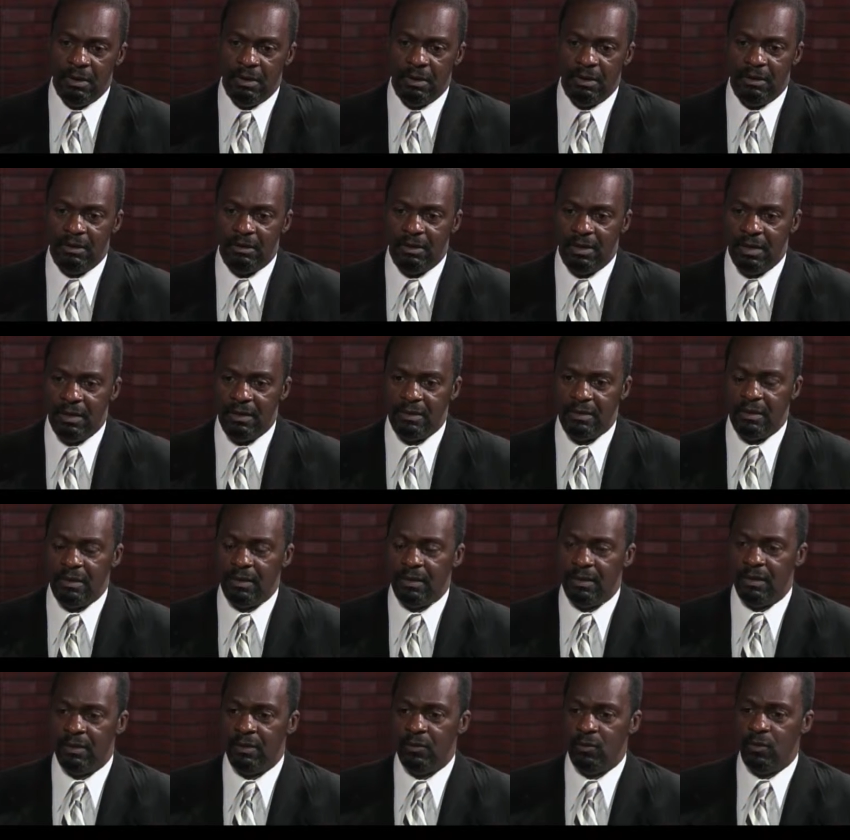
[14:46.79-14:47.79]
that
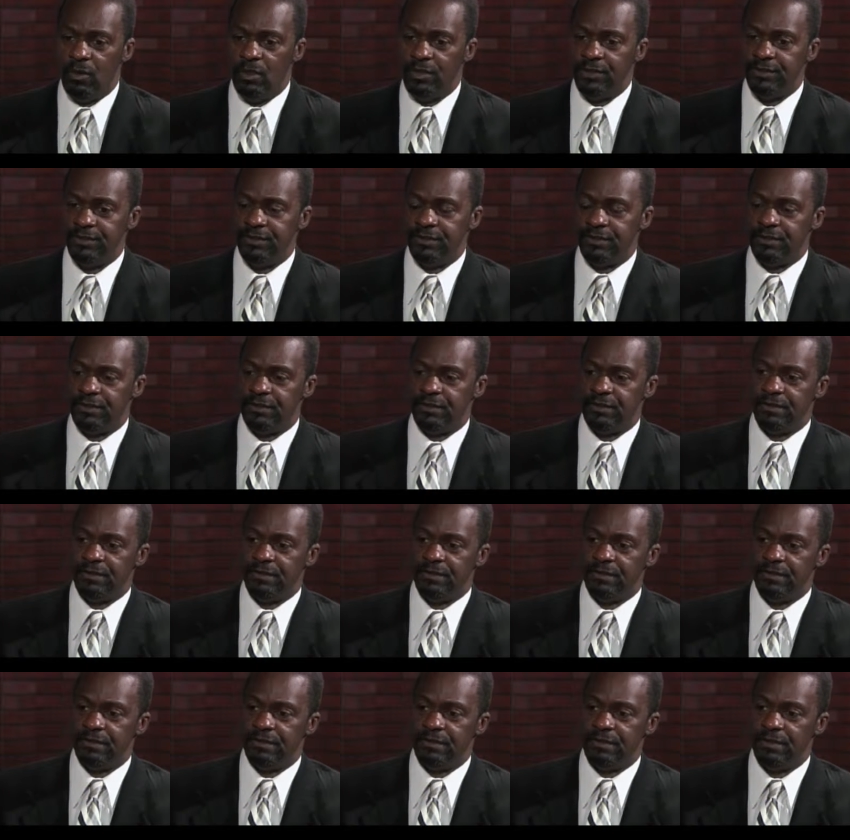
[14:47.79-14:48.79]
it was
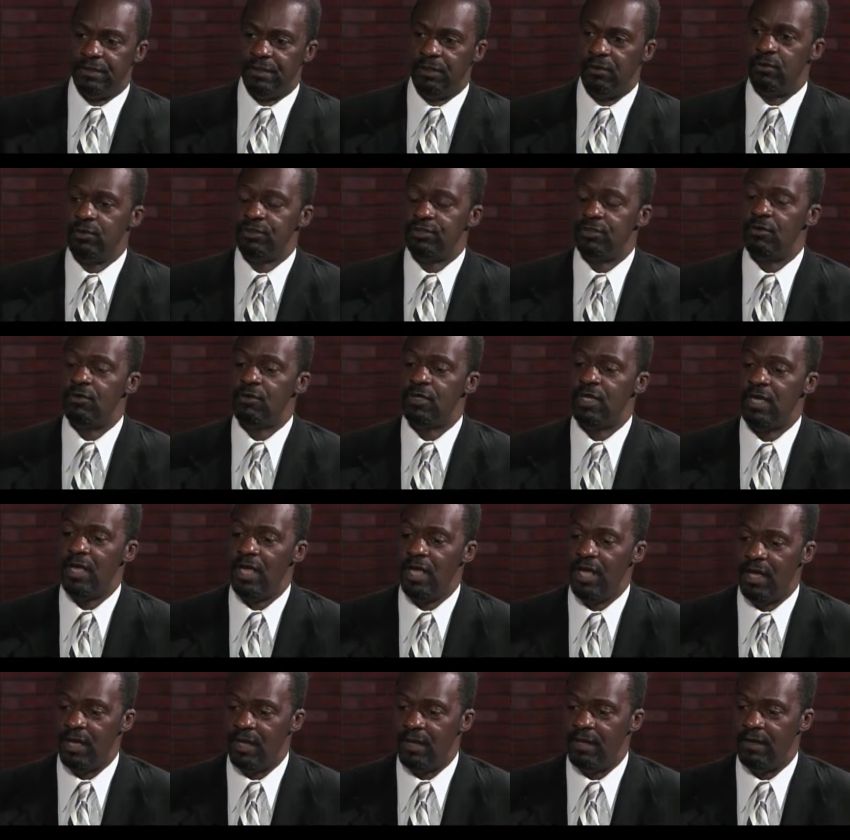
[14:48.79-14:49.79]

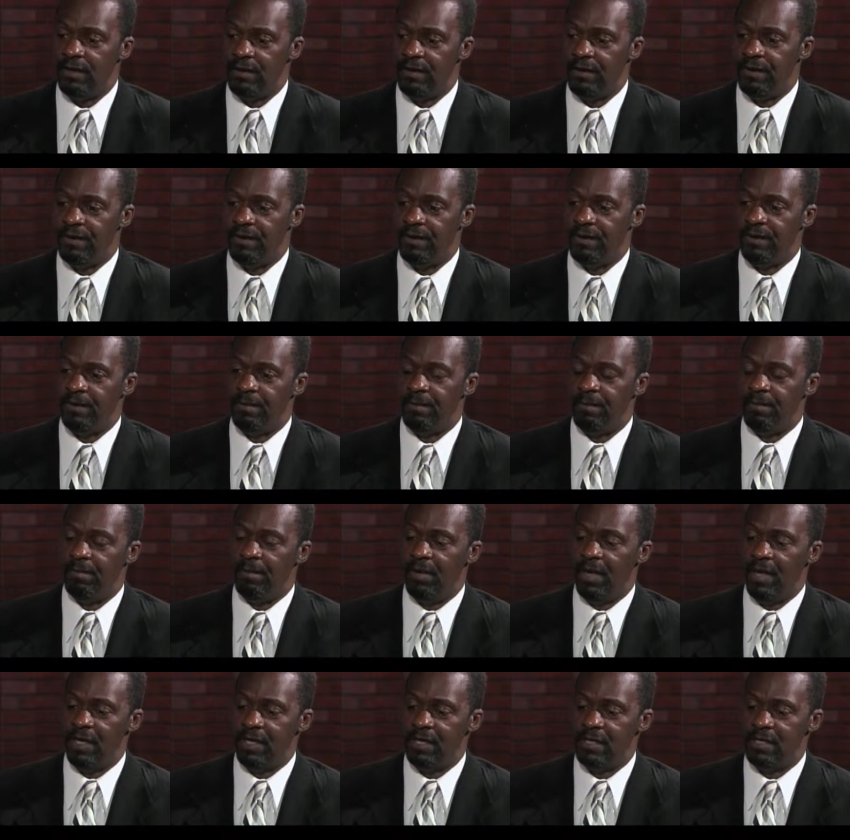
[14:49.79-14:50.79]
okay
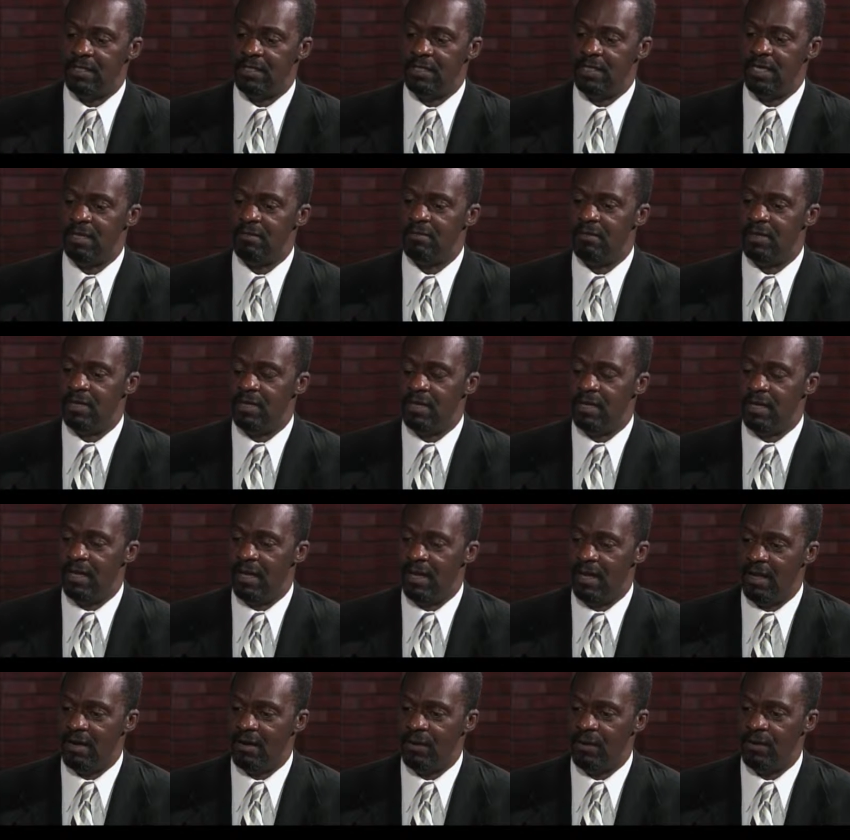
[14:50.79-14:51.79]
back in the day, but
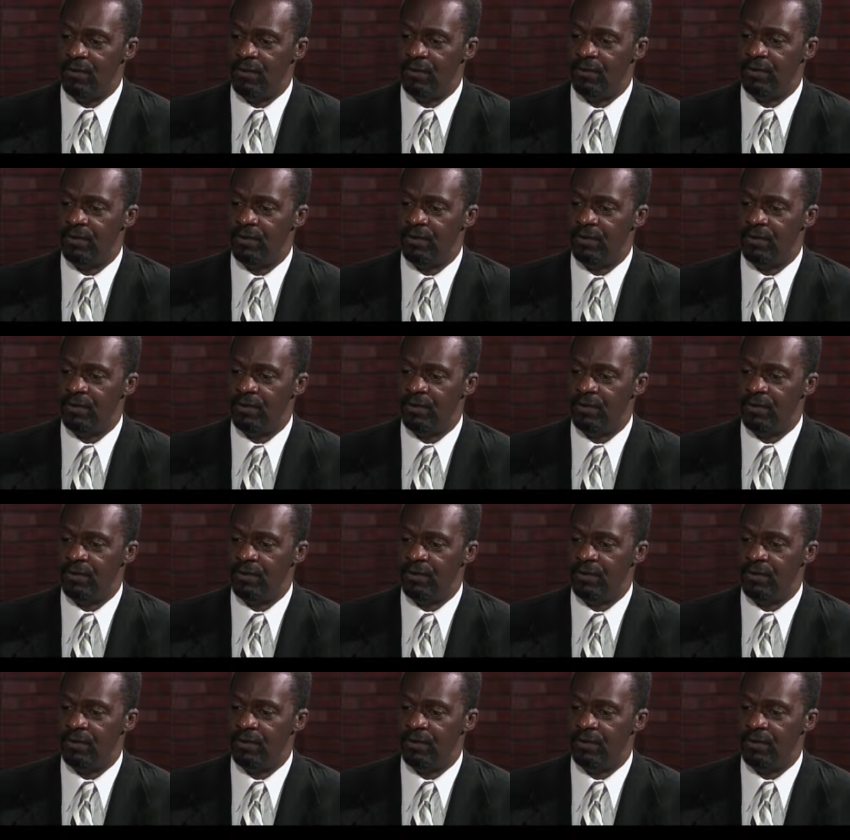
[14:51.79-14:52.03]
now